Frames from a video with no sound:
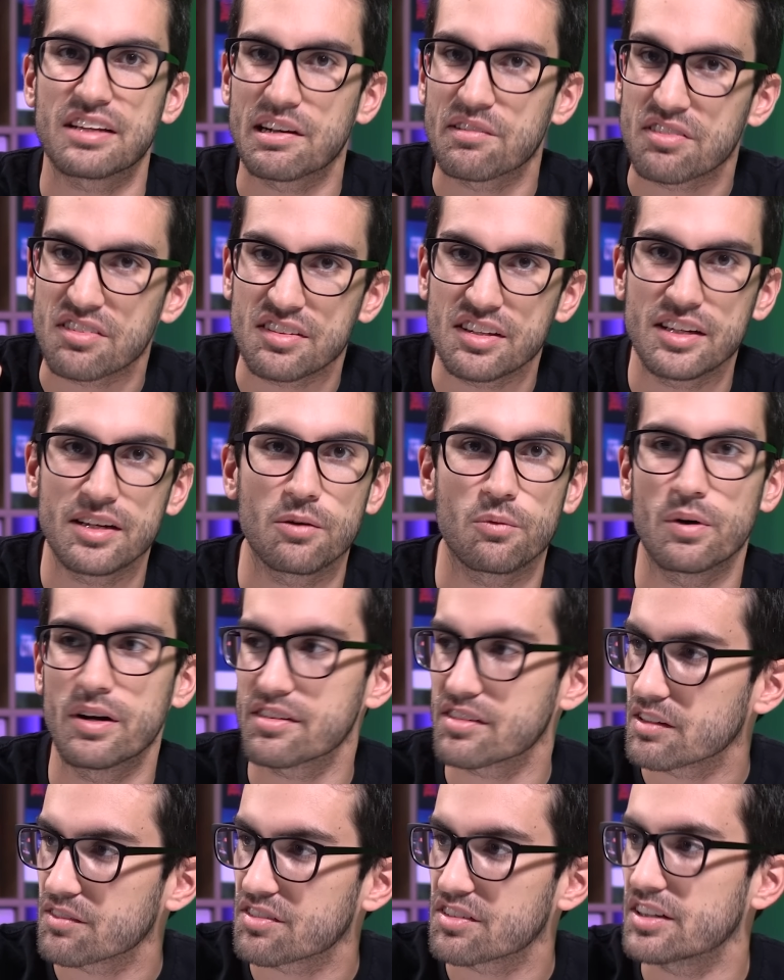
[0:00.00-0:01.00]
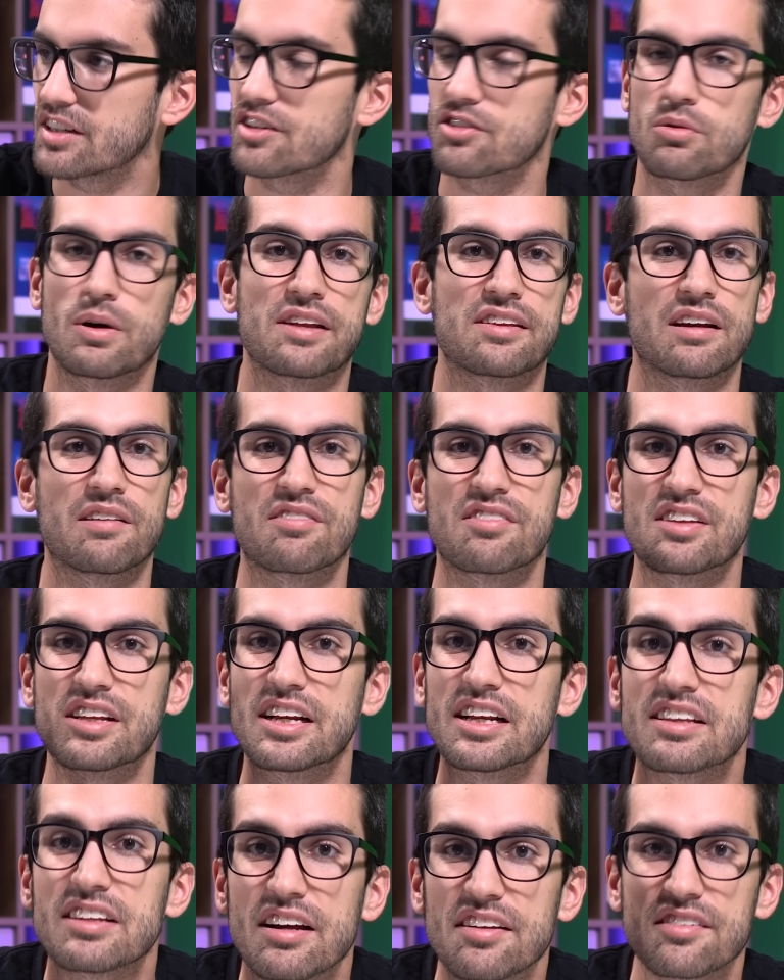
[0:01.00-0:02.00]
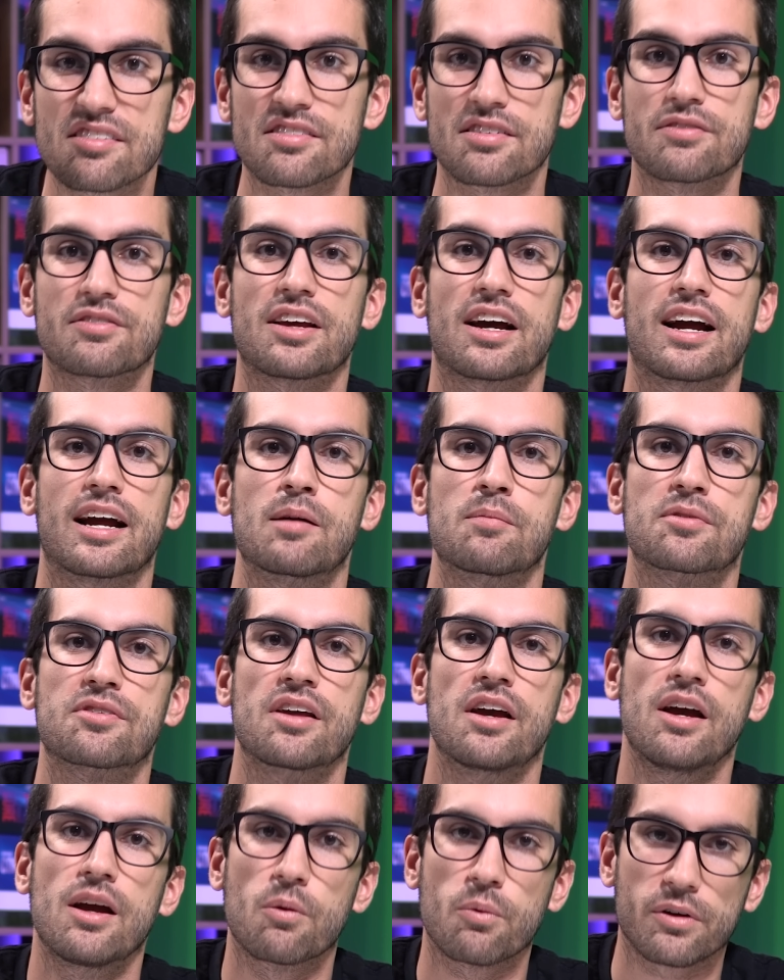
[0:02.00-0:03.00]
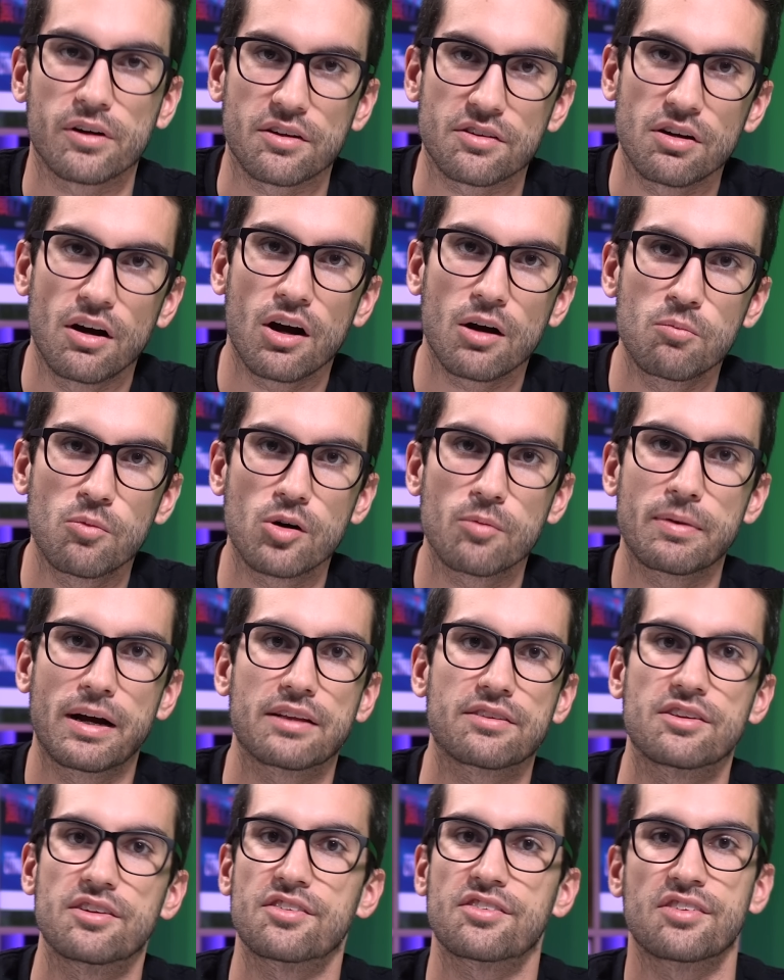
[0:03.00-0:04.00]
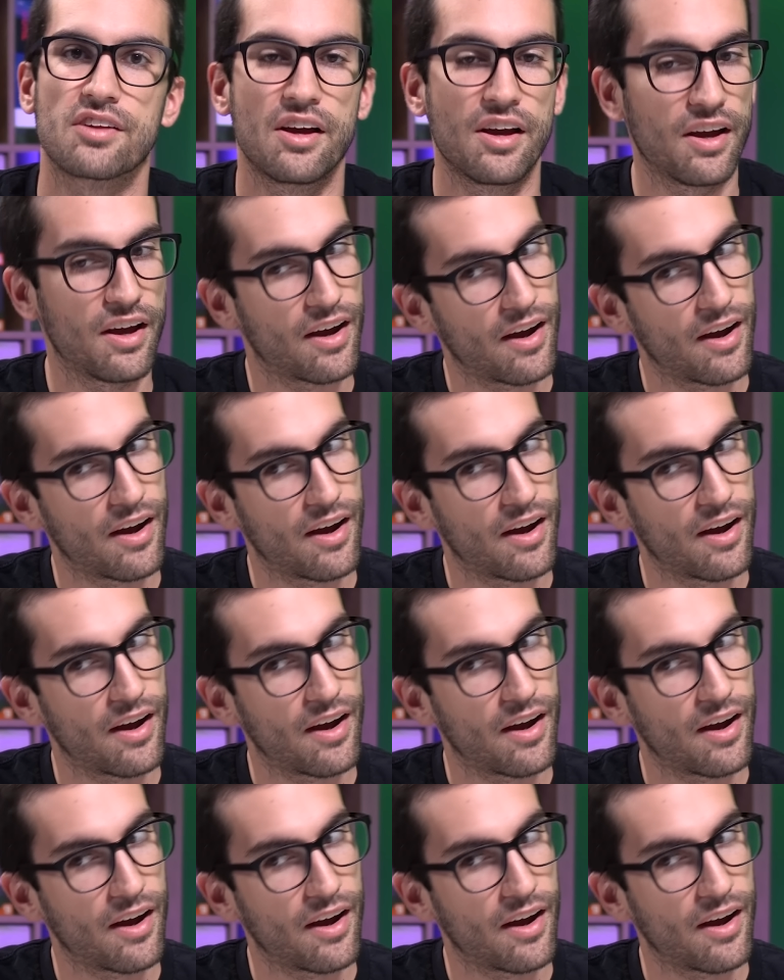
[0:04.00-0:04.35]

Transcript: I've seen it once, I've seen it twice, I've seen it dozens of times. We're gonna talk more about this.